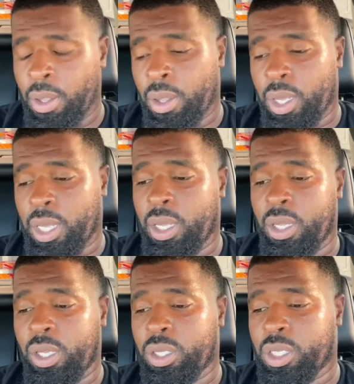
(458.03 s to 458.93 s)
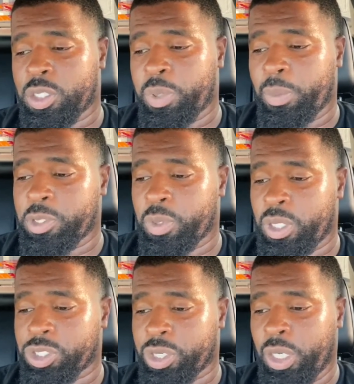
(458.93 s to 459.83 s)
and it's pretty much when the
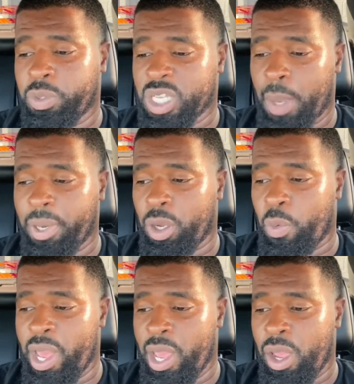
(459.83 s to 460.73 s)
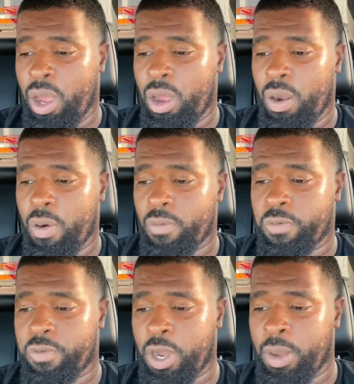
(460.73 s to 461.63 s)
screen was coming away
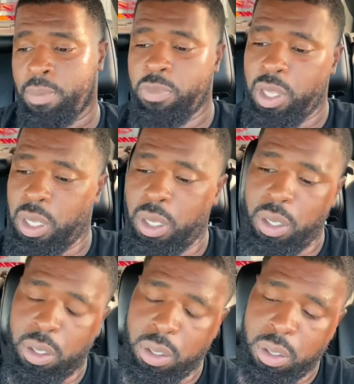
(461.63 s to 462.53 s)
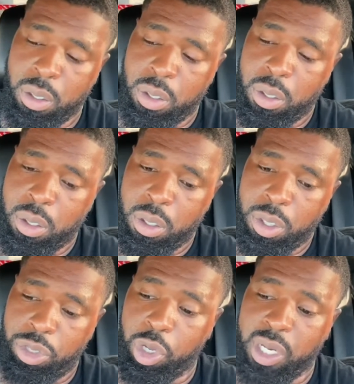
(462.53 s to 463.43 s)
from the
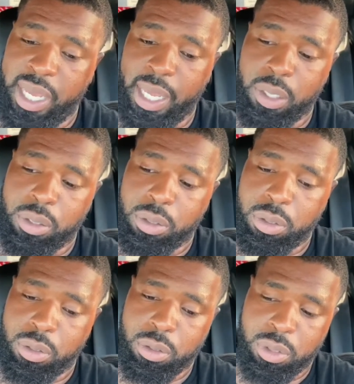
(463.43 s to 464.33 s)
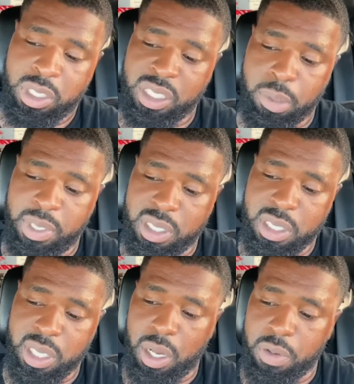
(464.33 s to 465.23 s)
Uconnect system
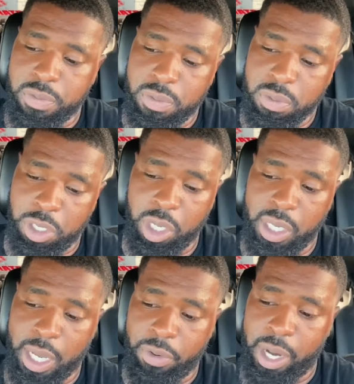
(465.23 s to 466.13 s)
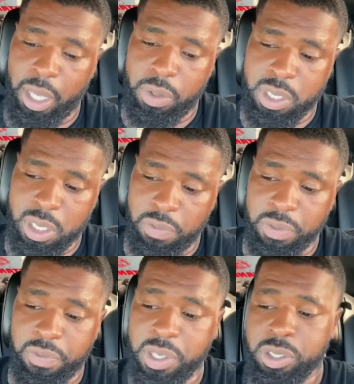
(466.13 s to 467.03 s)
itself, the Uconnect radio itself, the
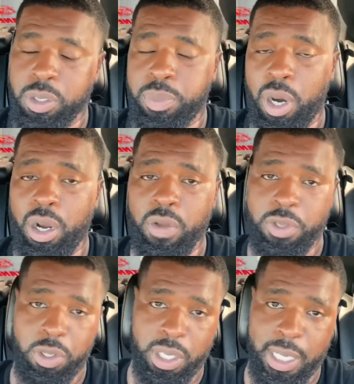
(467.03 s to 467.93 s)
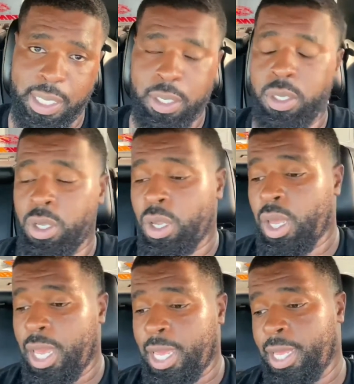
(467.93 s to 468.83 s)
physical part of the Uconnect.
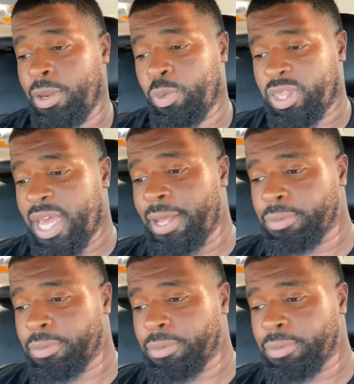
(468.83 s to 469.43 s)
And with that,